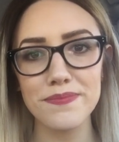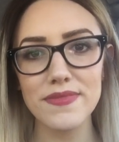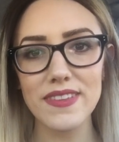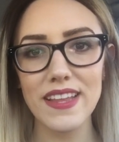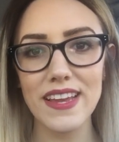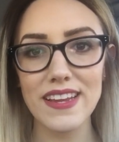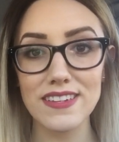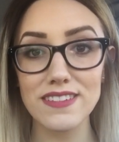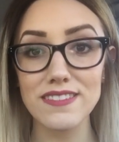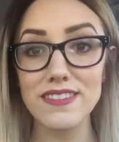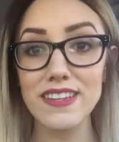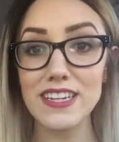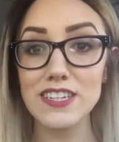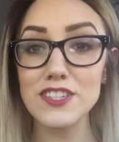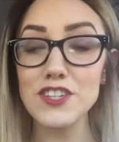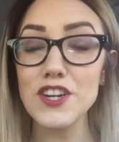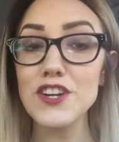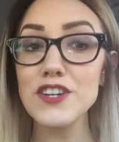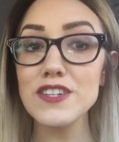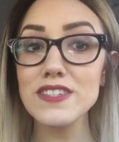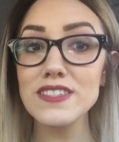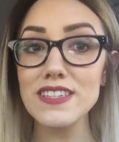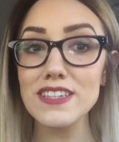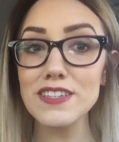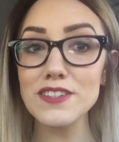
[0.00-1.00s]
like
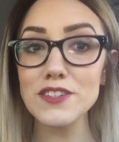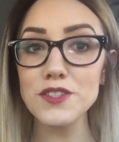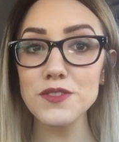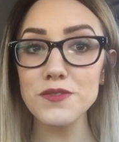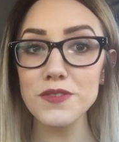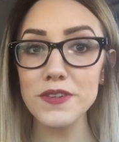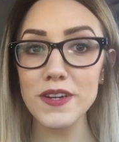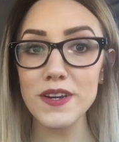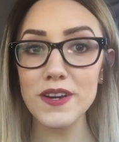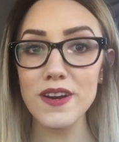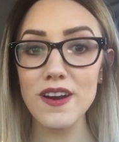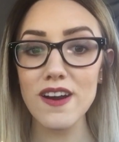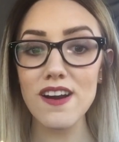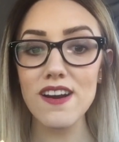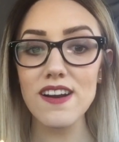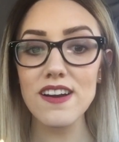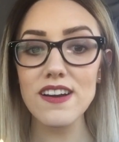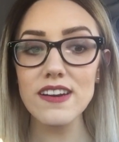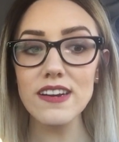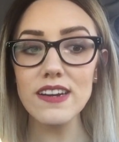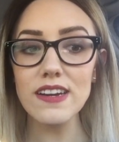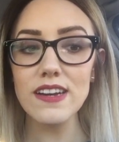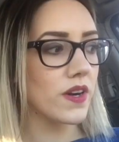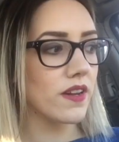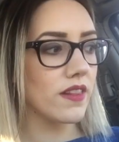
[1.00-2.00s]
turn signals for your
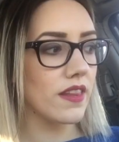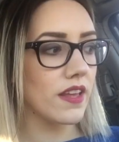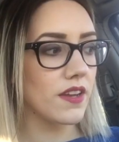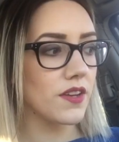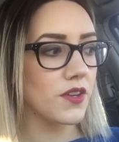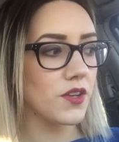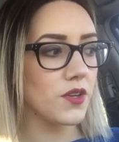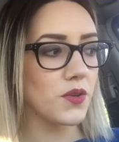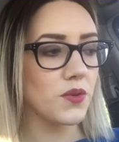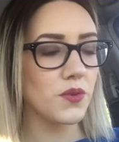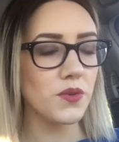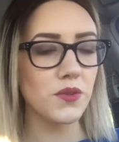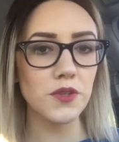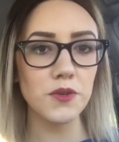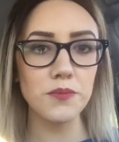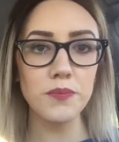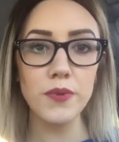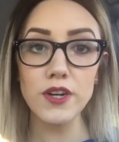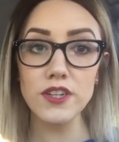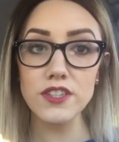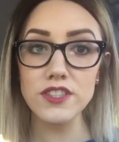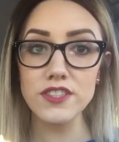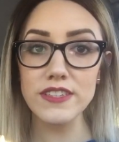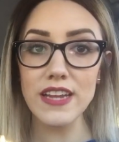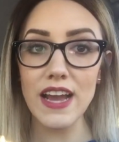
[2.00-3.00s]
car, where like you
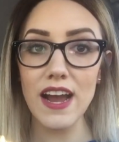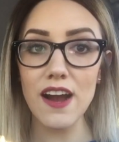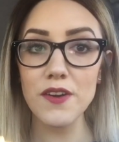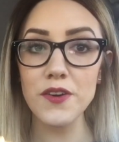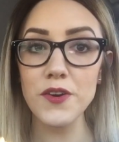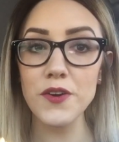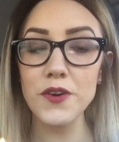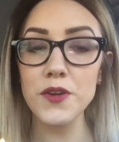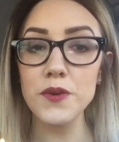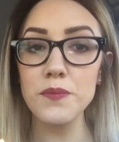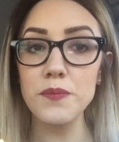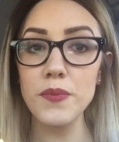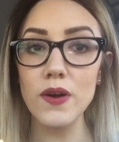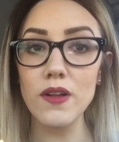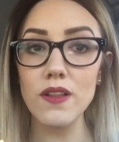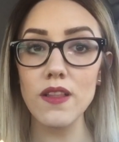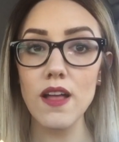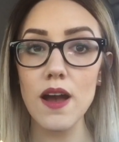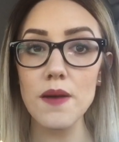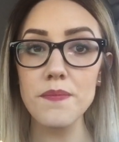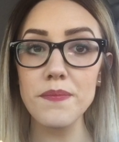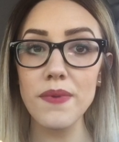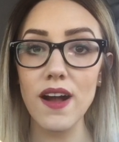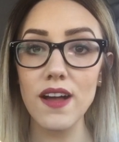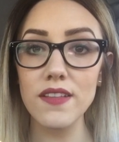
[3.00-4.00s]
push down or you pull
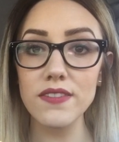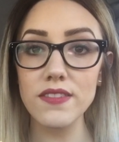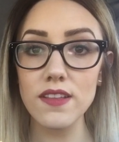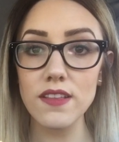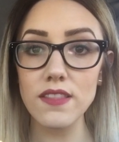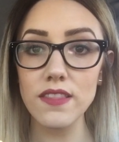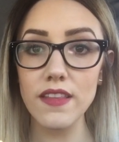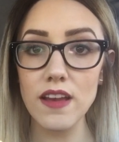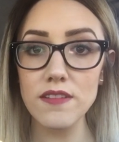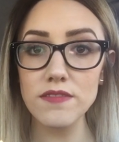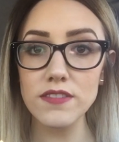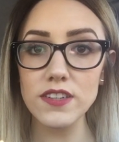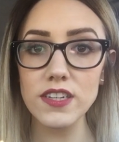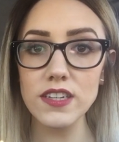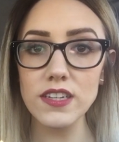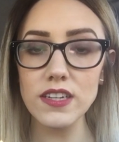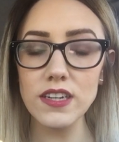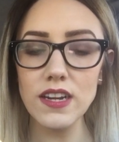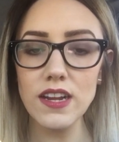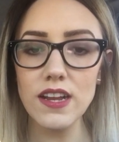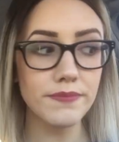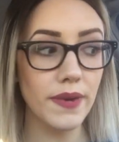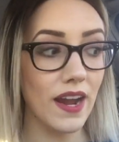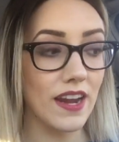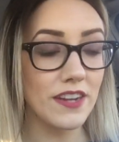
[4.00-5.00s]
up on the lever
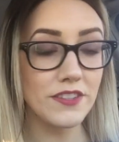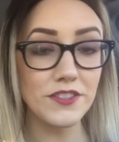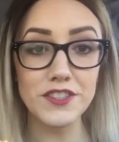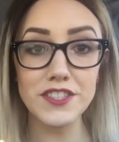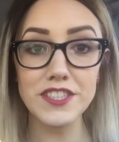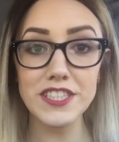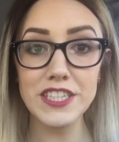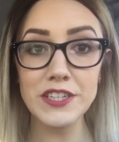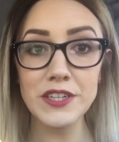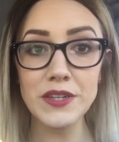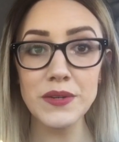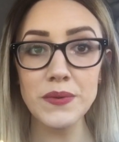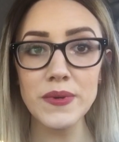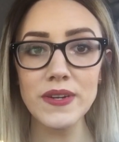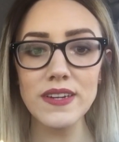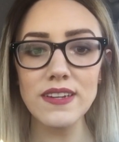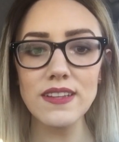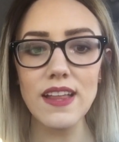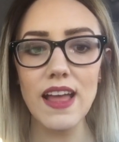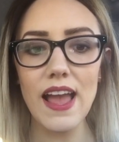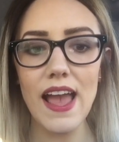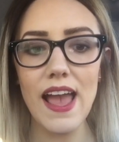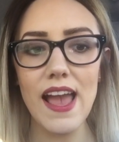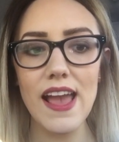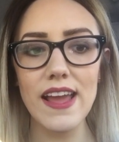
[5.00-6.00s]
behind your steering
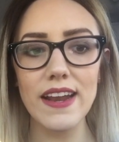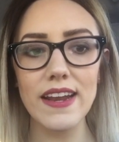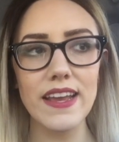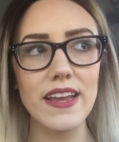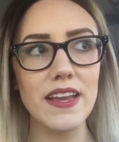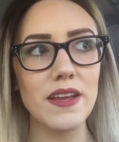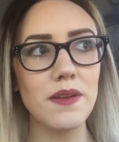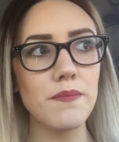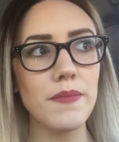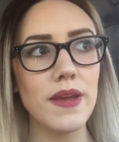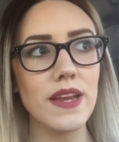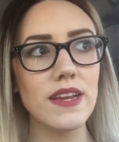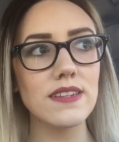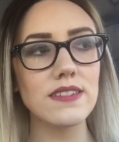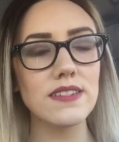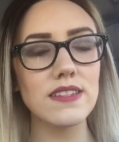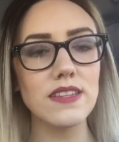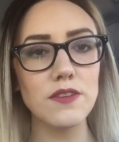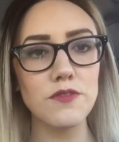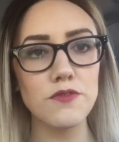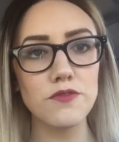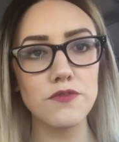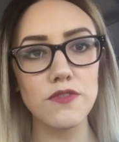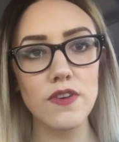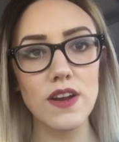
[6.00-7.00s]
wheel and it makes
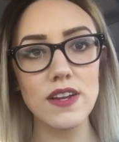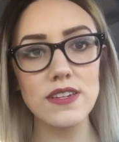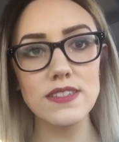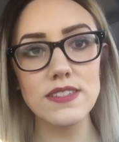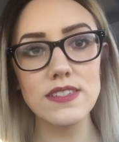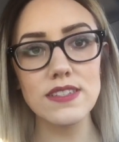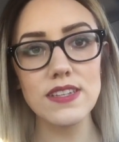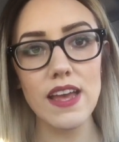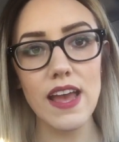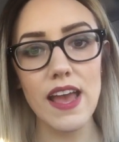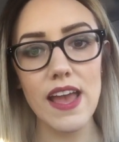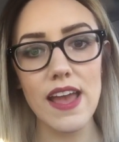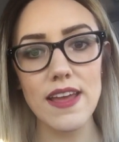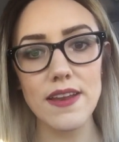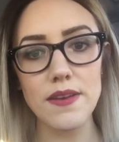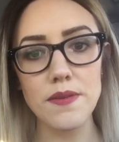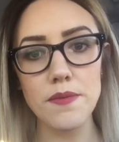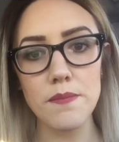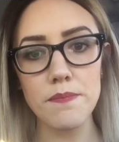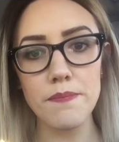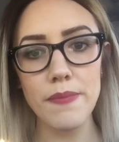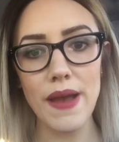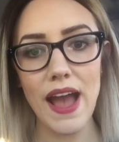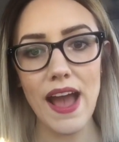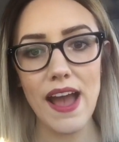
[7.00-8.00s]
the front
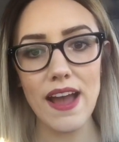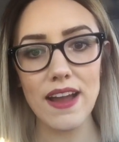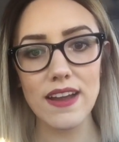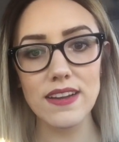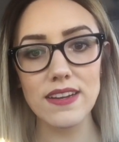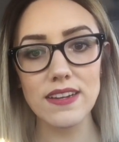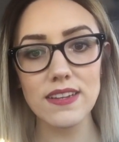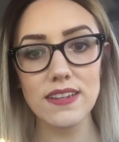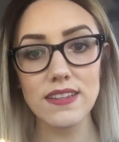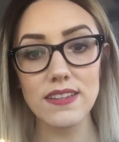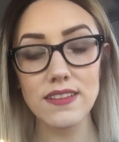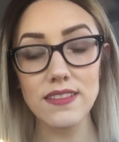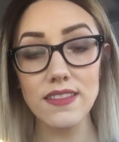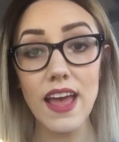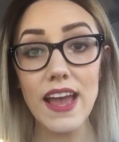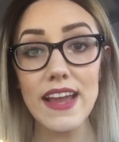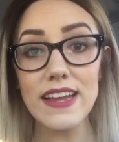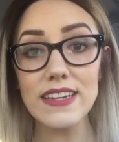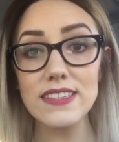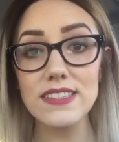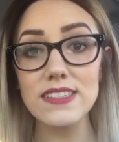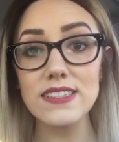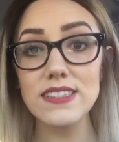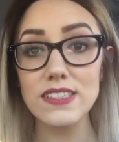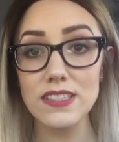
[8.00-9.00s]
and back
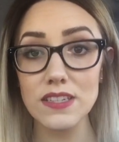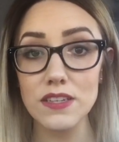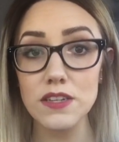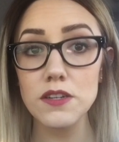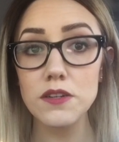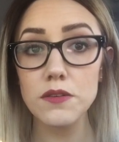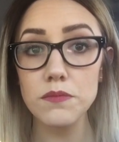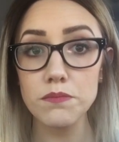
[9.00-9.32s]
lights